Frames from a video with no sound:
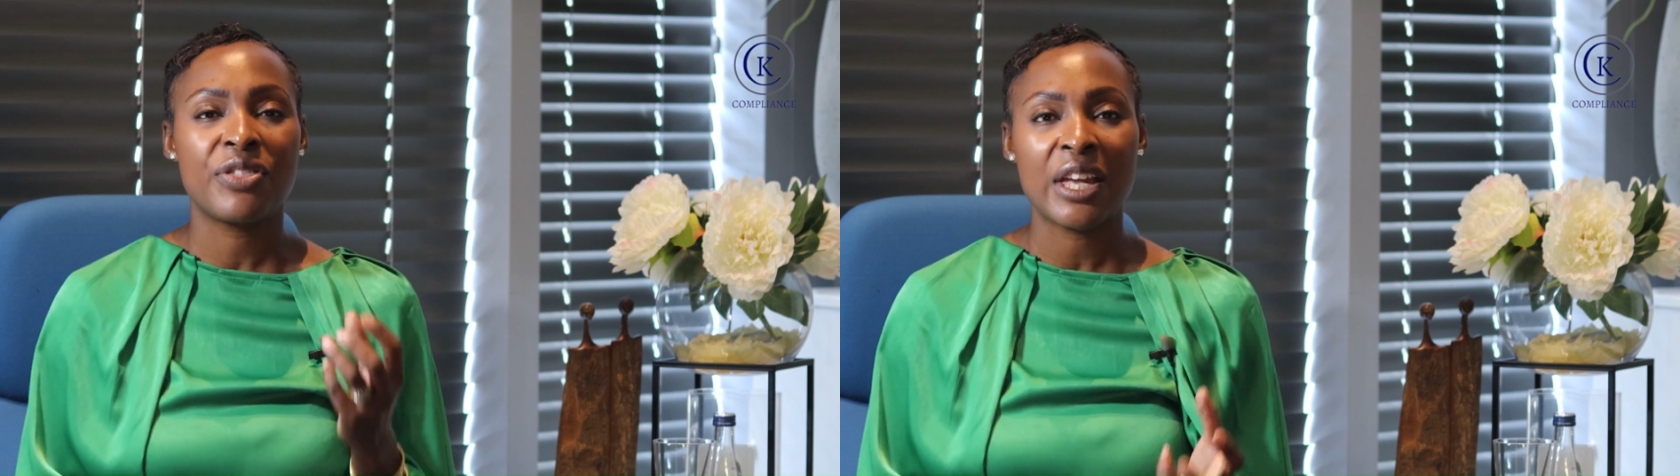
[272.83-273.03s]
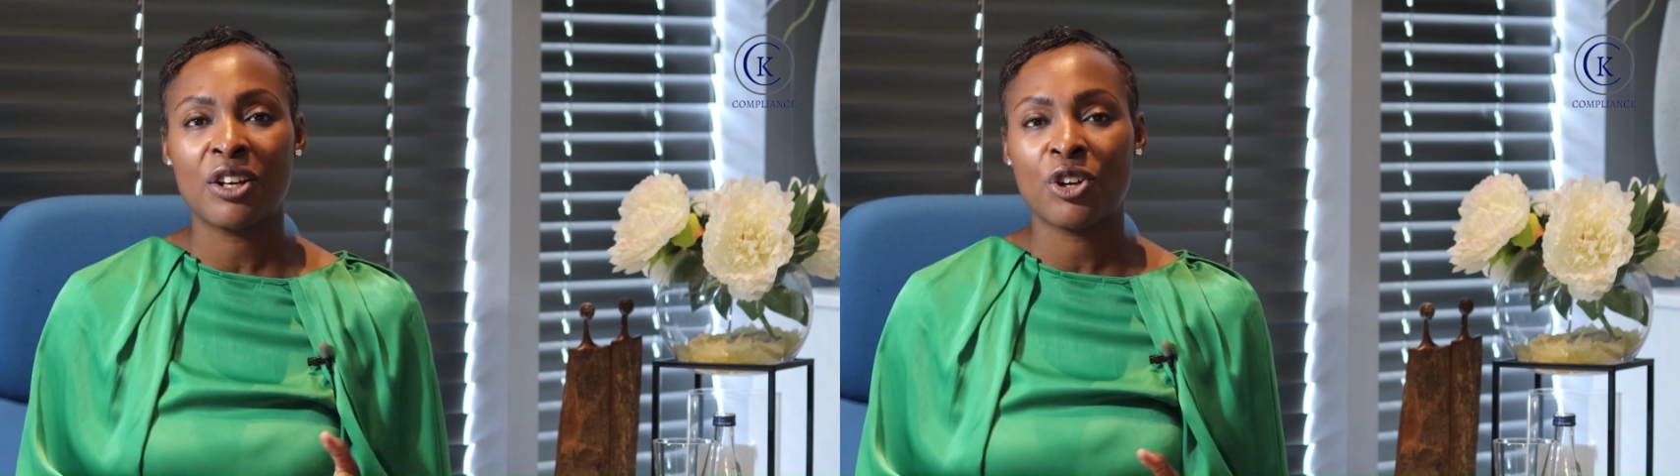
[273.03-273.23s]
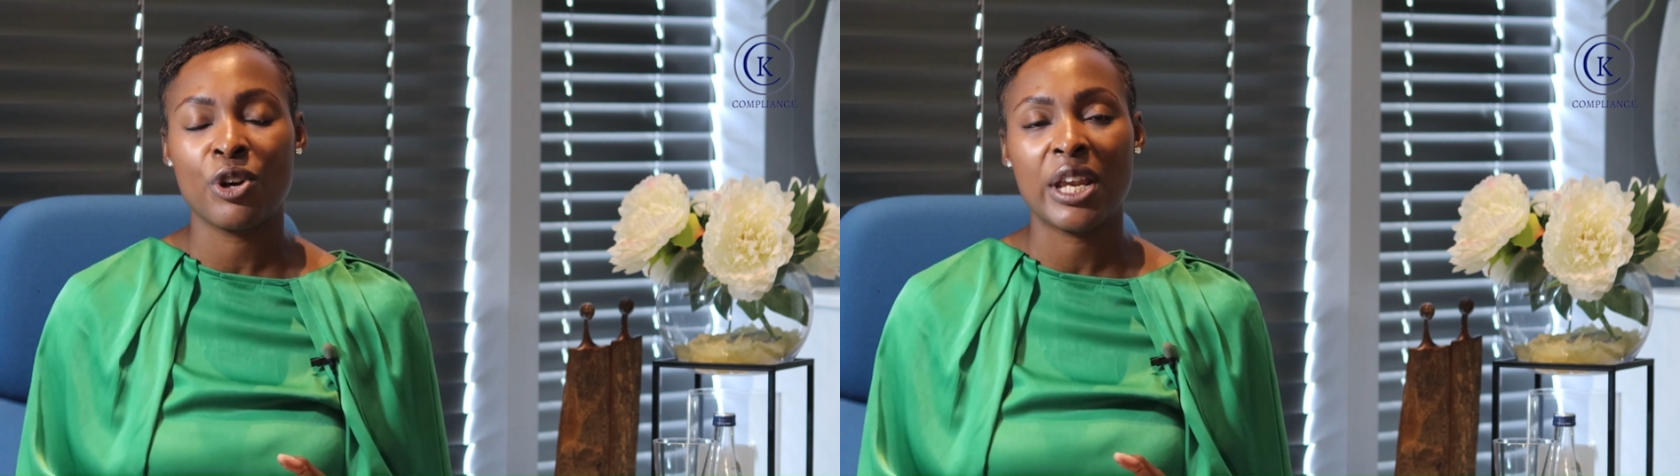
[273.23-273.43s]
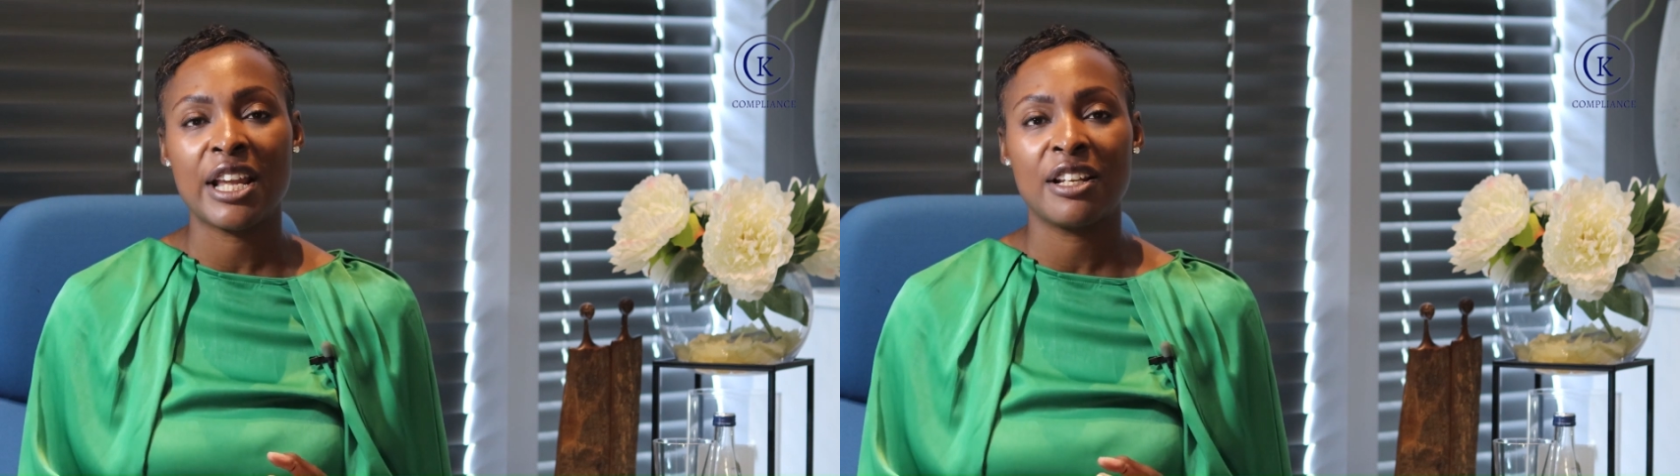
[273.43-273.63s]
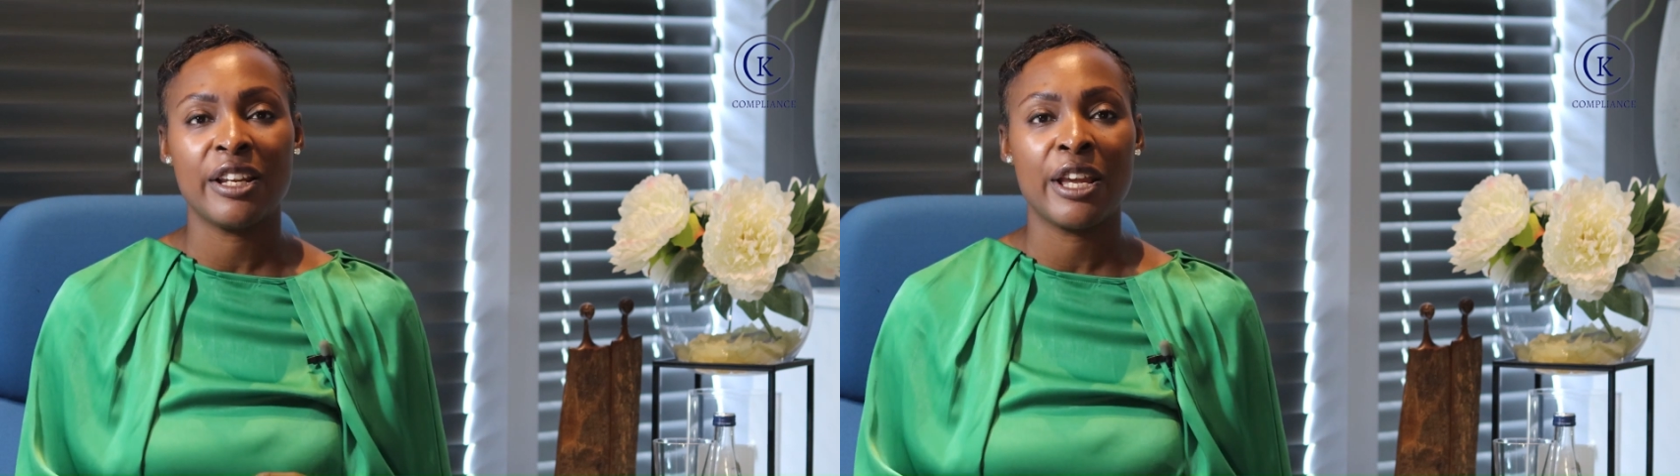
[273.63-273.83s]
think
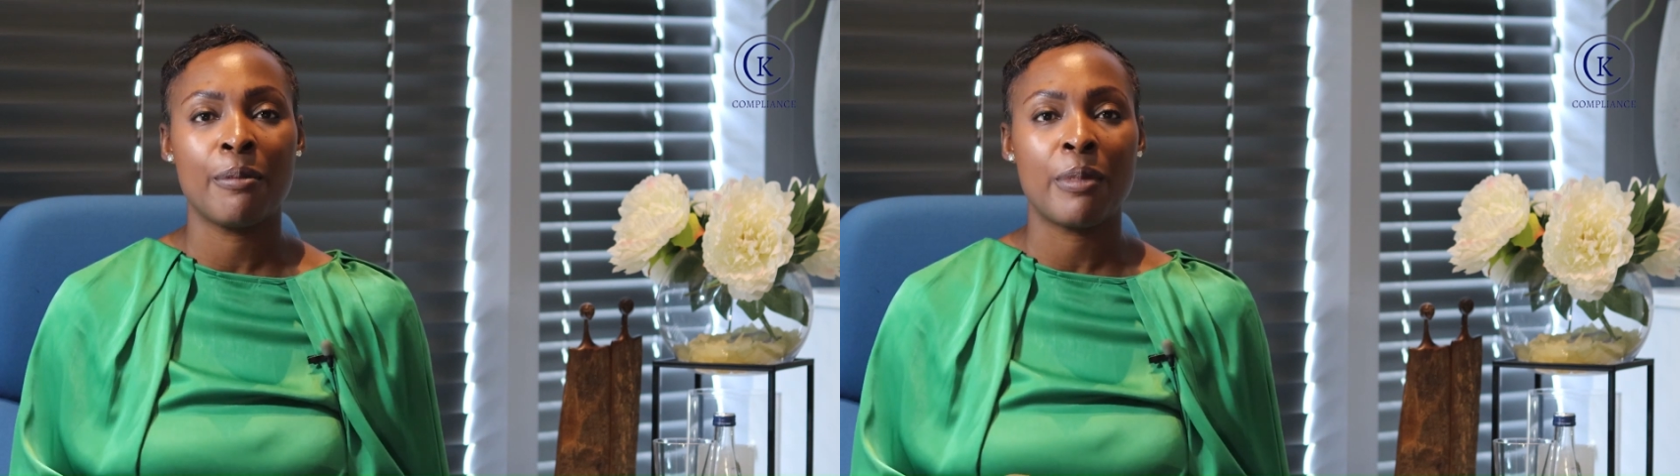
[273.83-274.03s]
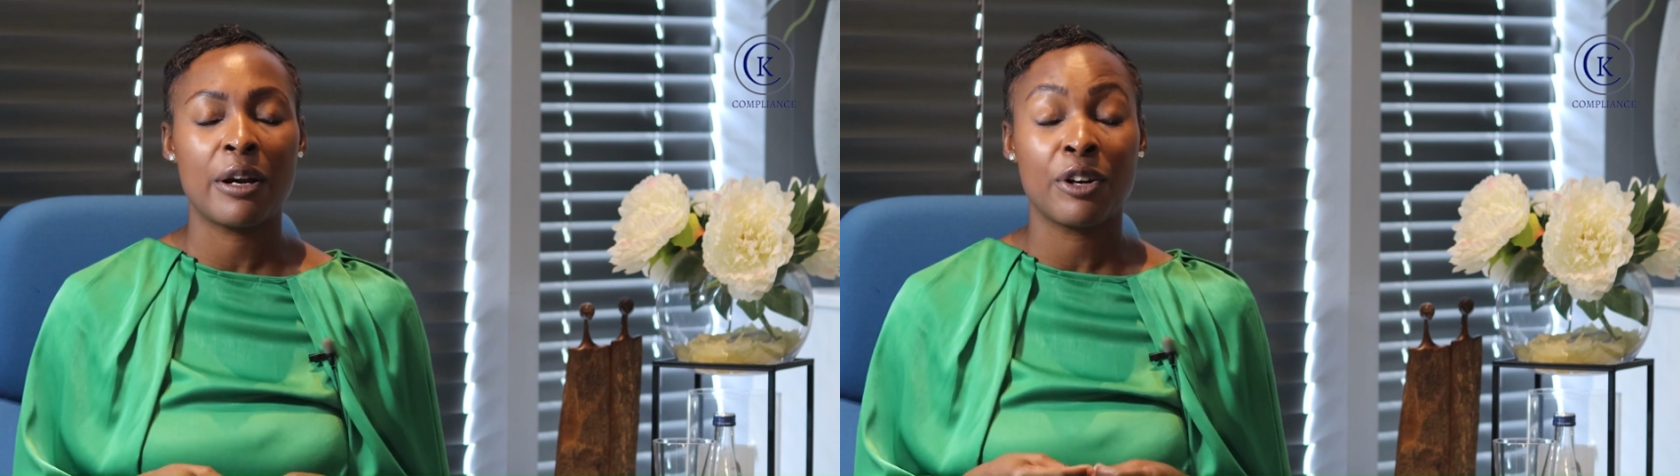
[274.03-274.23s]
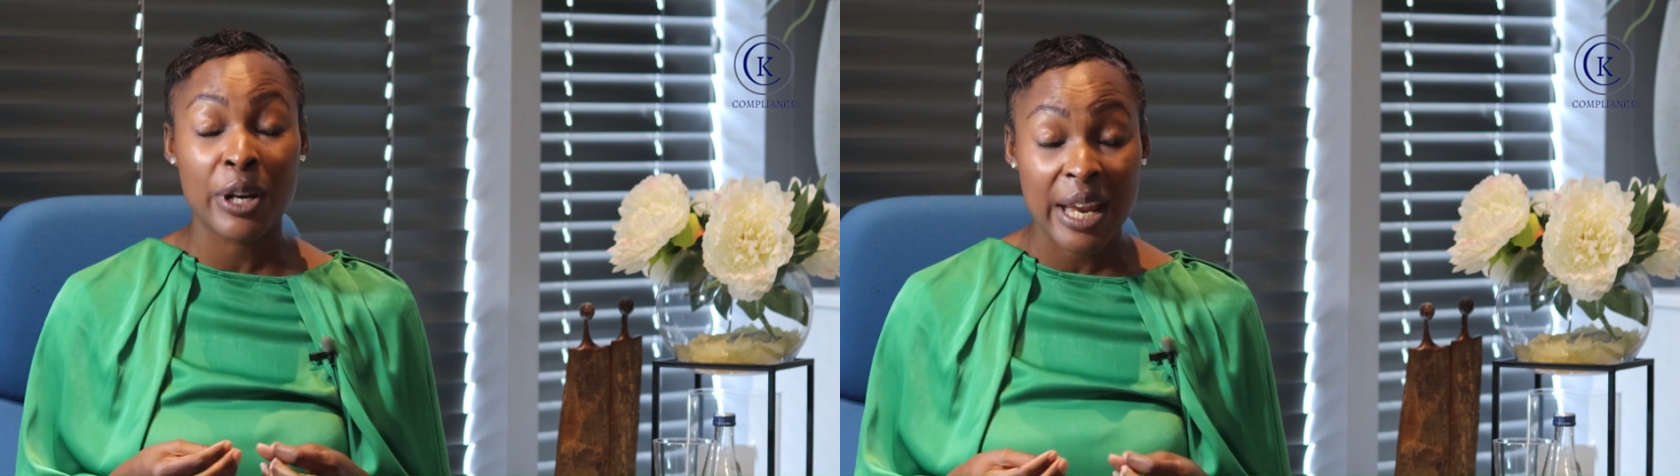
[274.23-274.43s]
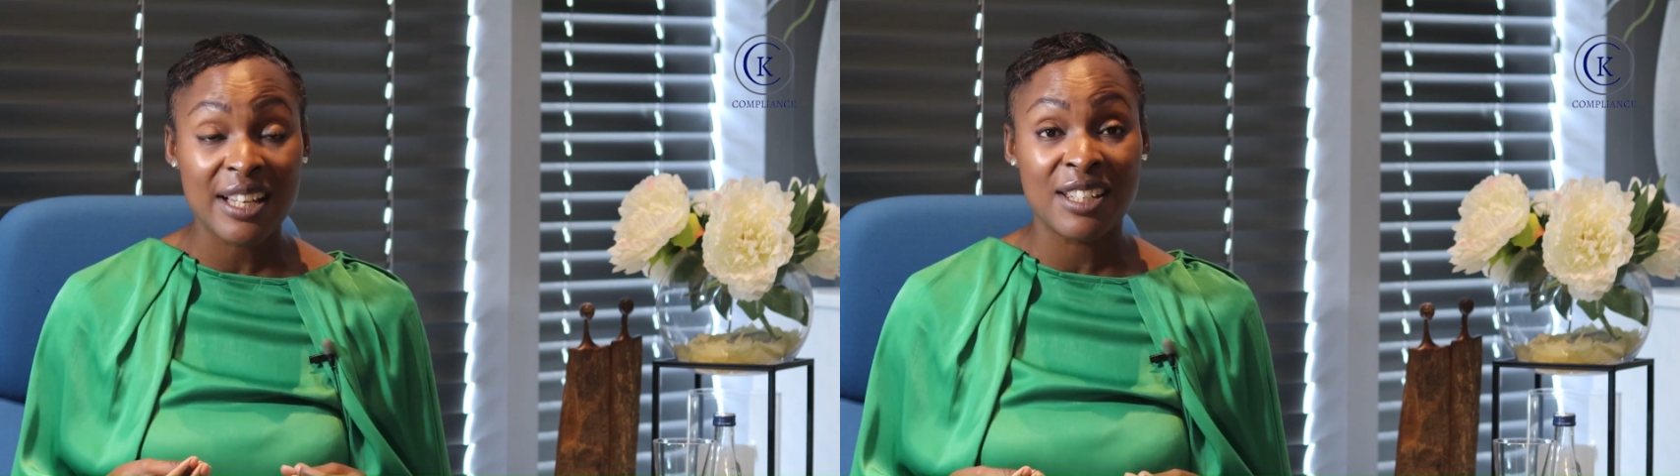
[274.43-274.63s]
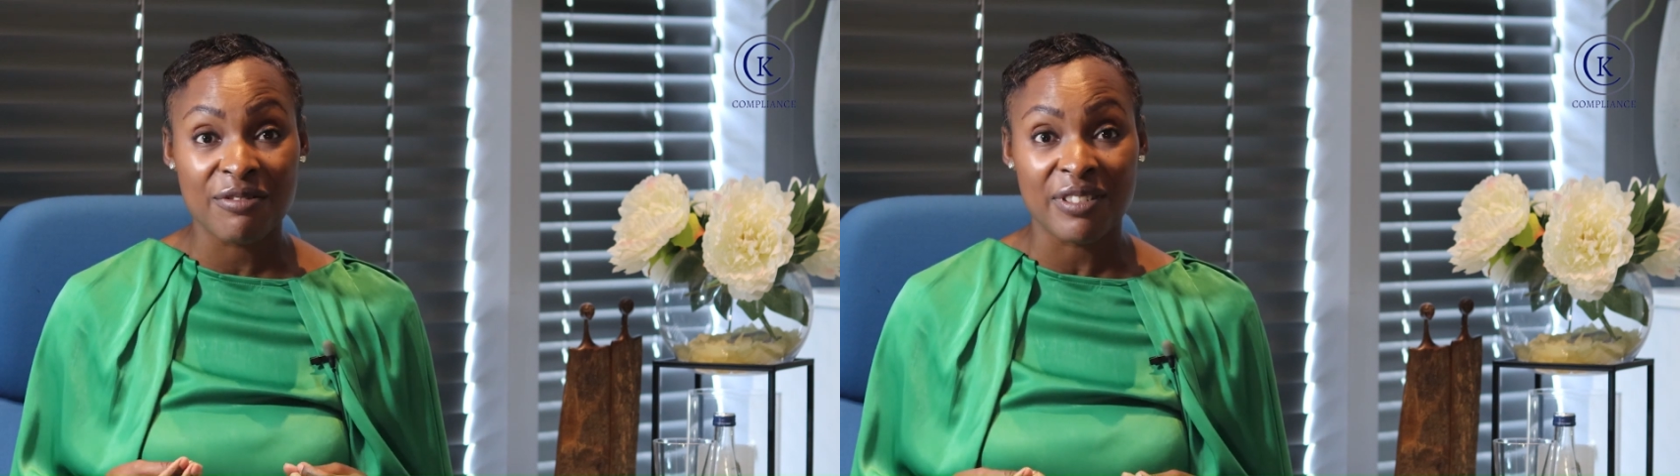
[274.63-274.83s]

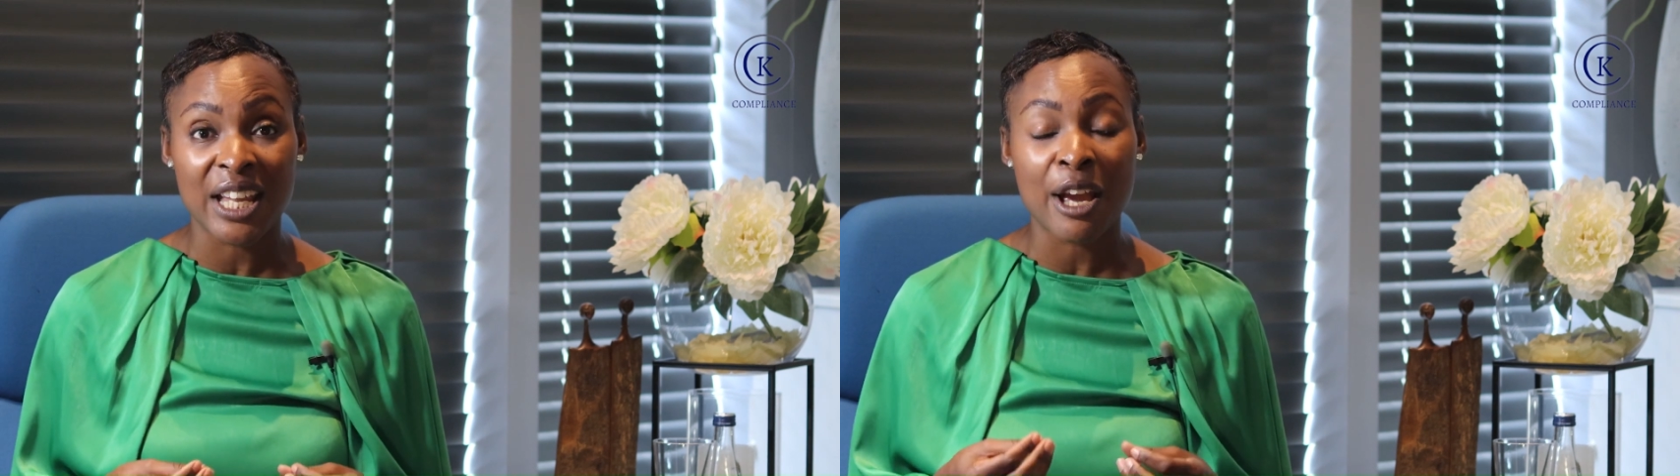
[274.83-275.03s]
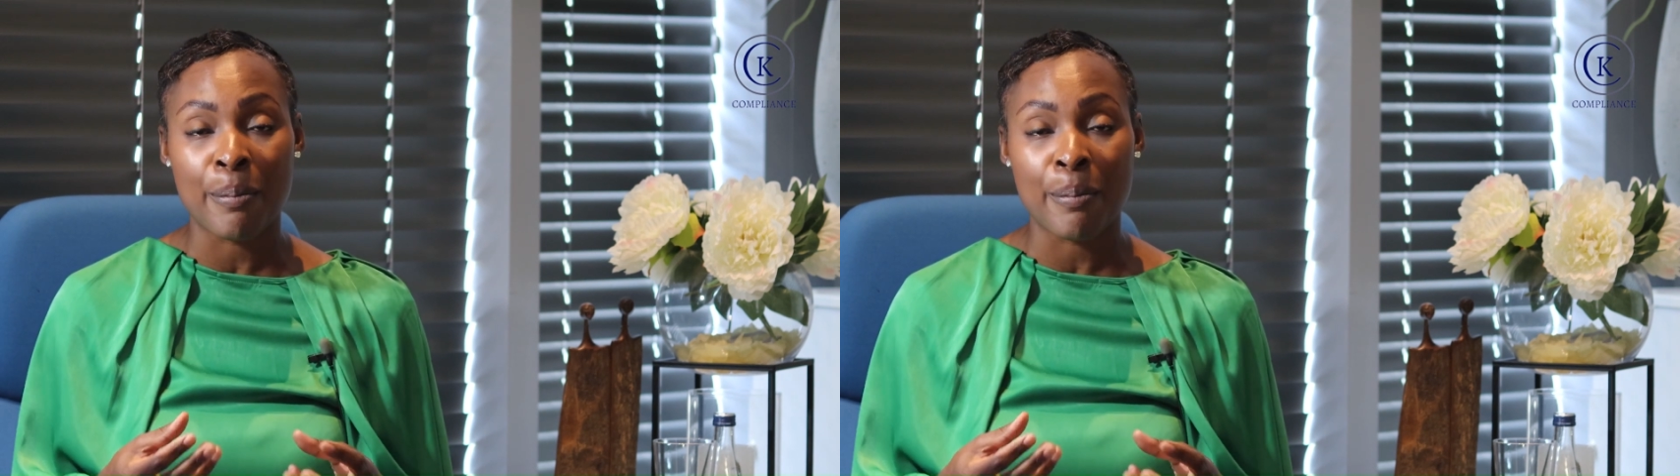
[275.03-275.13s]
creatively